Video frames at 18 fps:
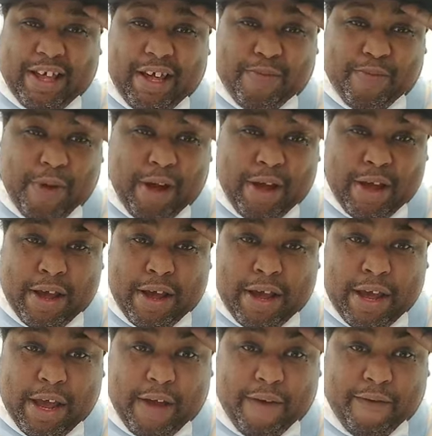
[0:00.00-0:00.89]
he's my
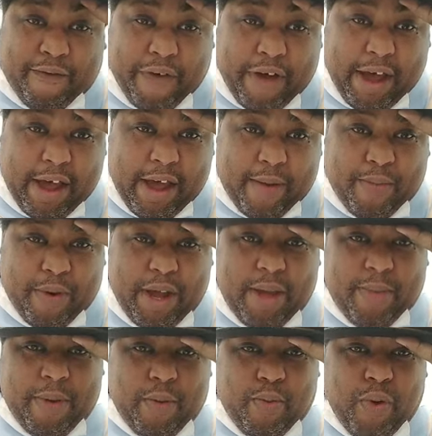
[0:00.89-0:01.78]
he fair, but
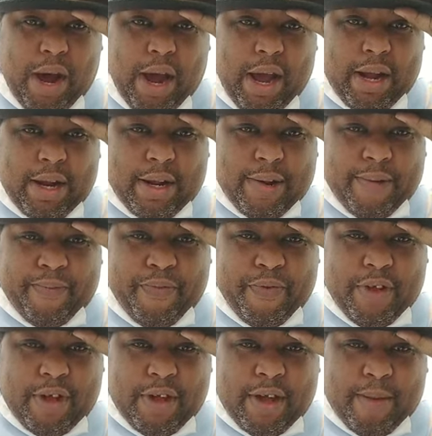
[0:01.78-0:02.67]
he be wilding.
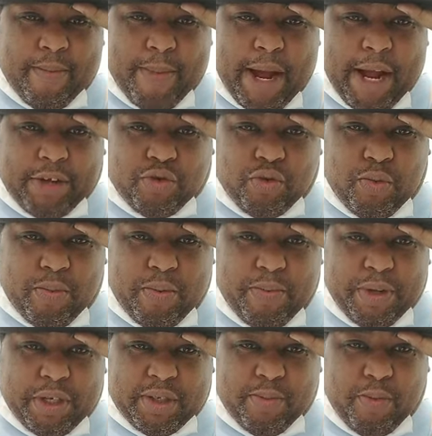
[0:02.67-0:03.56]
Matchroom would
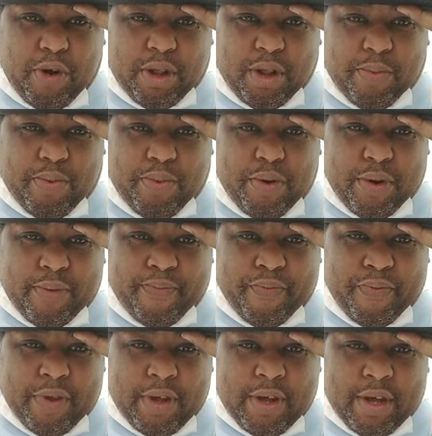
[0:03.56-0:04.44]
be smart to put
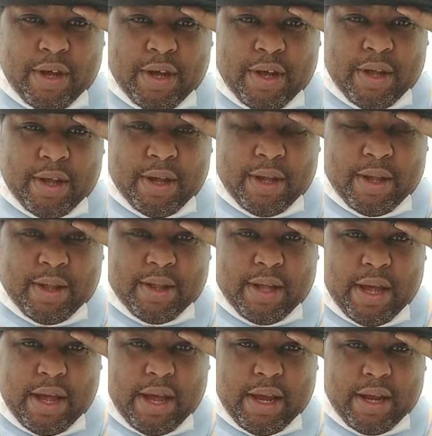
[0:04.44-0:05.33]

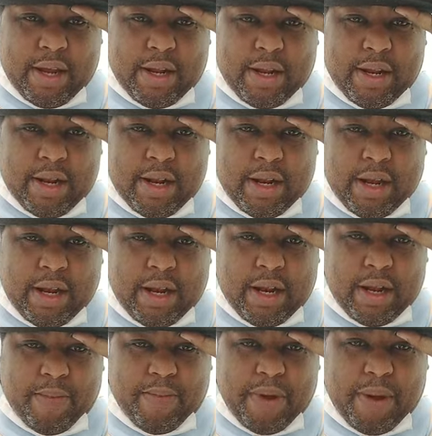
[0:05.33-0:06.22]
Zhang and, and
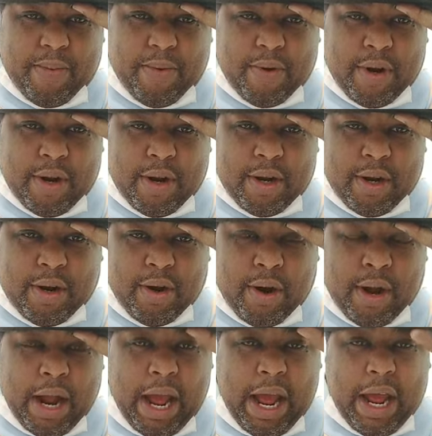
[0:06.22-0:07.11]
Nikita Ababiy on
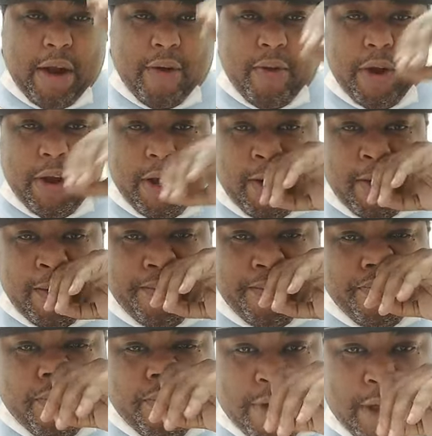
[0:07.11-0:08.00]
undercard. I agree, yo.
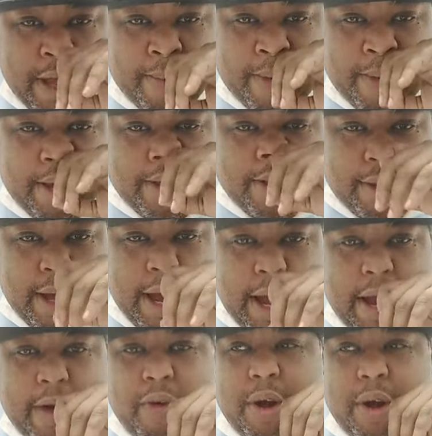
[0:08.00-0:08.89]
M Easy,
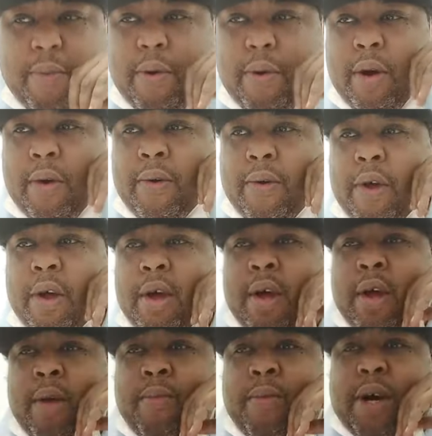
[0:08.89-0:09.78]
I agree, bro.
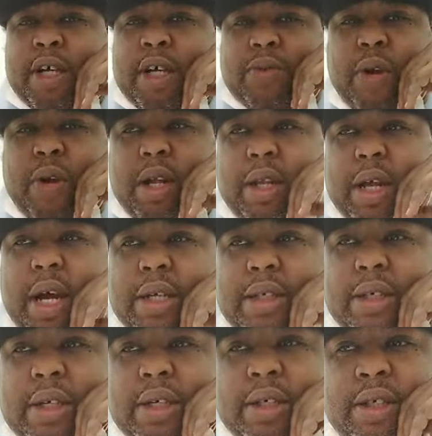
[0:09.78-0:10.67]
Because what it
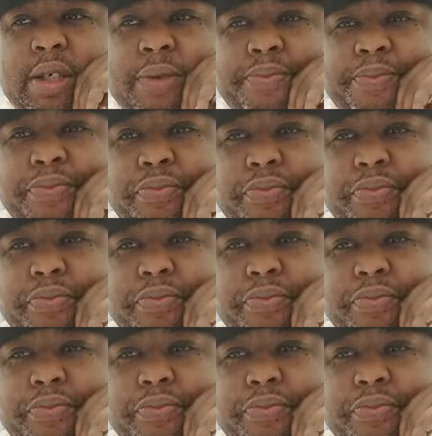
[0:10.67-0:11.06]
does is